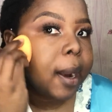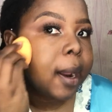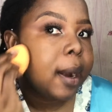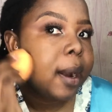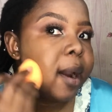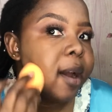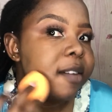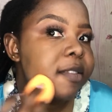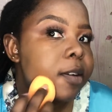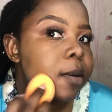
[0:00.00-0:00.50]

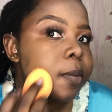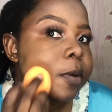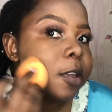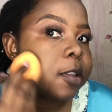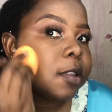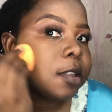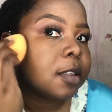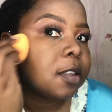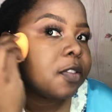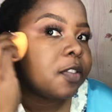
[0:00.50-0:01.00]
love about
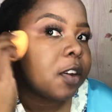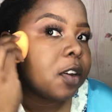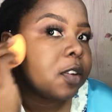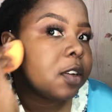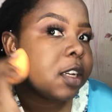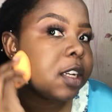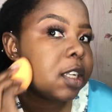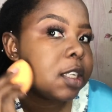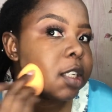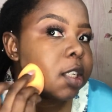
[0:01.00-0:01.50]
this
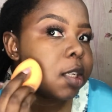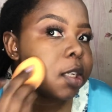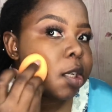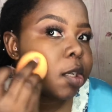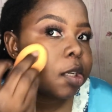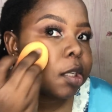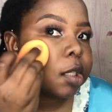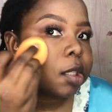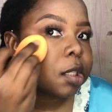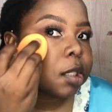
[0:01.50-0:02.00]
foundation
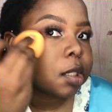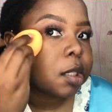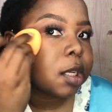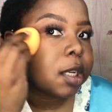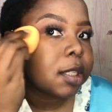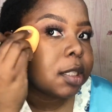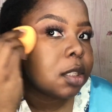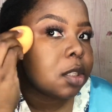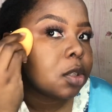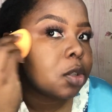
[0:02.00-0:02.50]
is
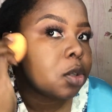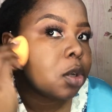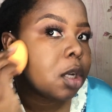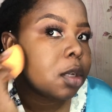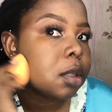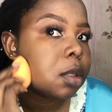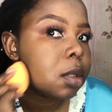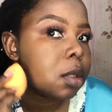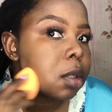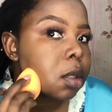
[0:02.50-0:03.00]
it's not